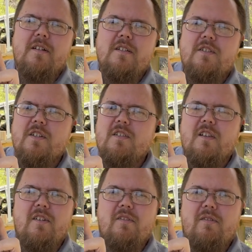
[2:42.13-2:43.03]
It's just a
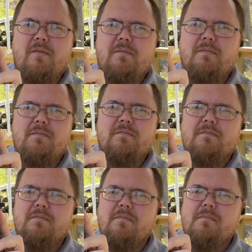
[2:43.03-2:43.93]
little
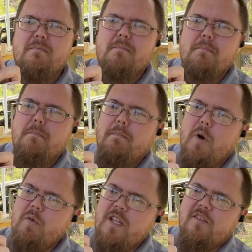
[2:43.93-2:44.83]

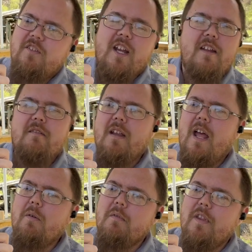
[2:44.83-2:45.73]
pokey stick
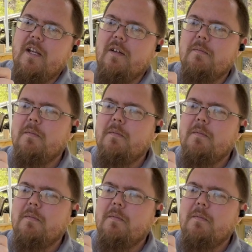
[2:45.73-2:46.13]
out thing